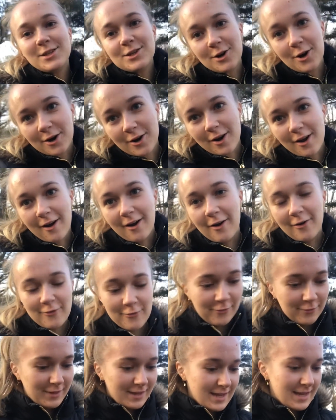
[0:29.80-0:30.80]
start
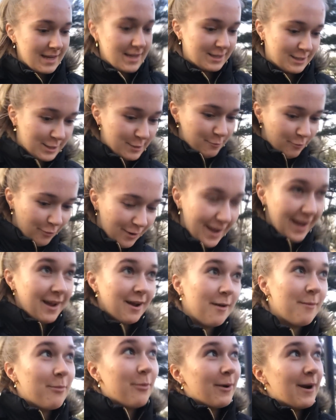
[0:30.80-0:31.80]
of the
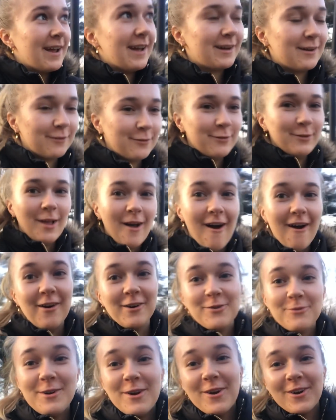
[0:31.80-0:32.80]
spring break
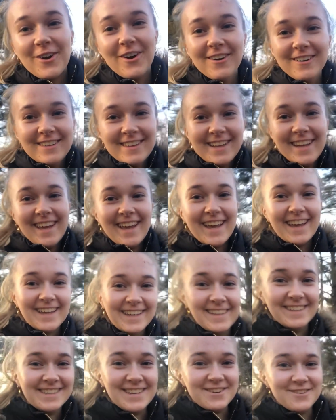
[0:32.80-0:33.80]
vlog. We are currently
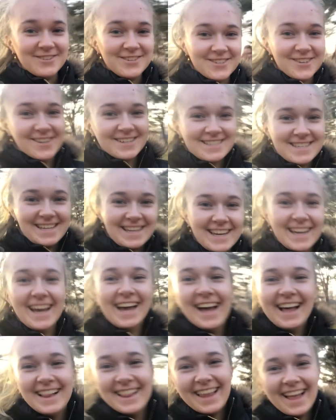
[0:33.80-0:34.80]
in New Jersey.
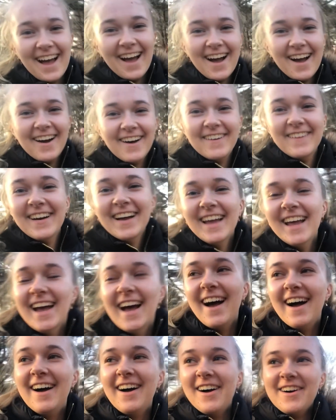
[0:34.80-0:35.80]
Hello!
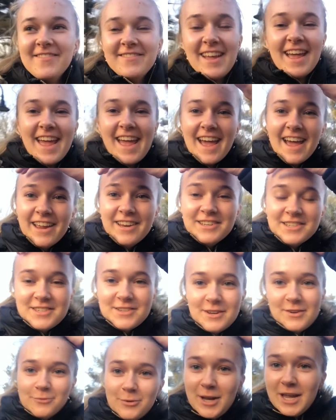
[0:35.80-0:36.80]

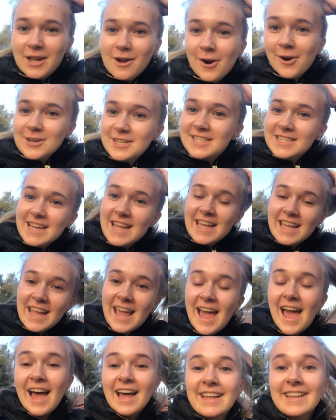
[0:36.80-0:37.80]
And we are
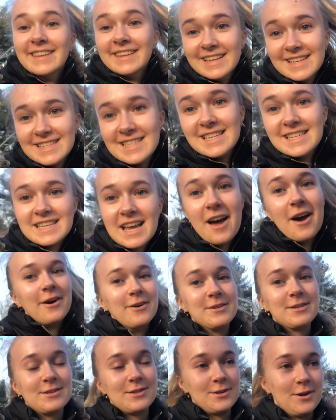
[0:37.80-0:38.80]
staying at Lizzie's
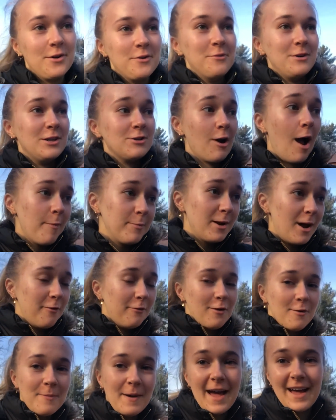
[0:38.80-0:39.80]
house. So we dropped
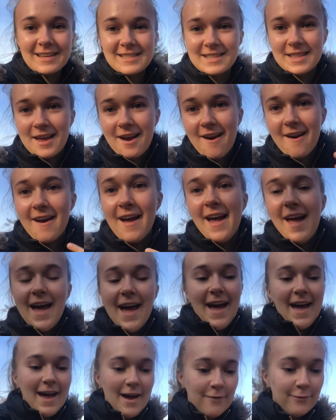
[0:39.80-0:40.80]
off our bags there
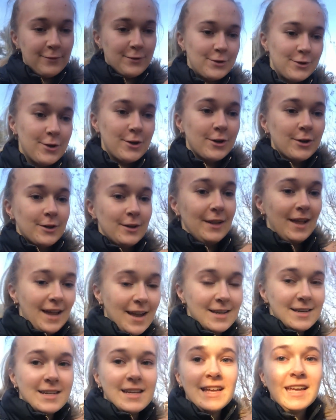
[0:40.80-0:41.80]
after
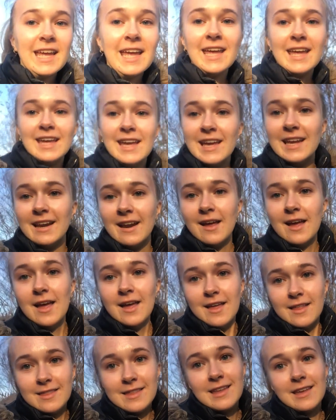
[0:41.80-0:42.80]
landing in
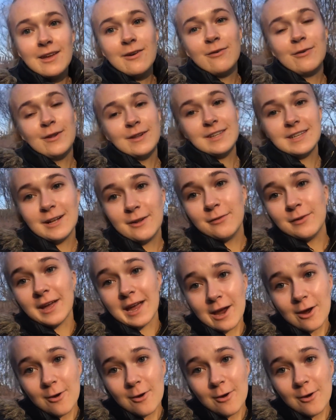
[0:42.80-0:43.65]
the Philadelphia